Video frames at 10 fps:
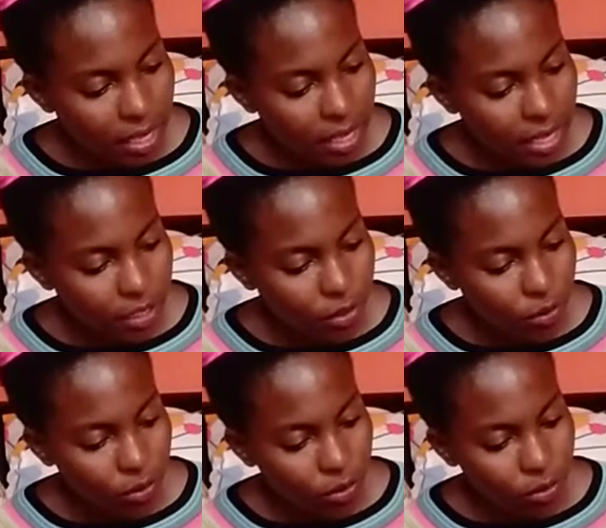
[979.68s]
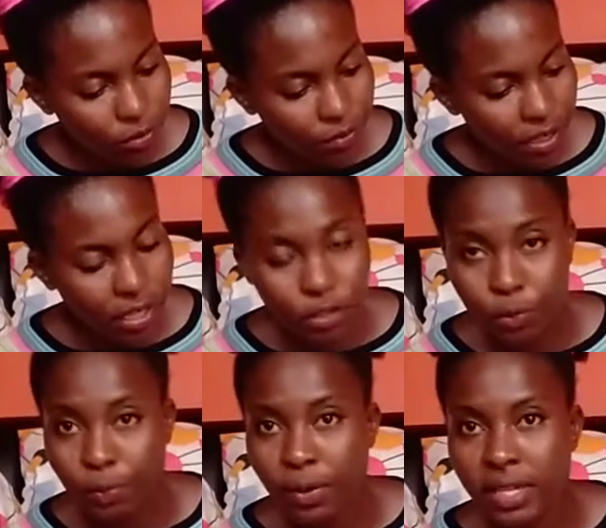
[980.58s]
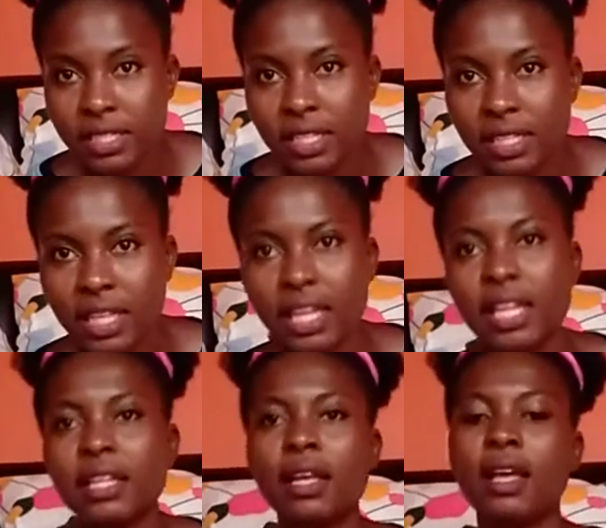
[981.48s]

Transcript: and you use your finger to press it in,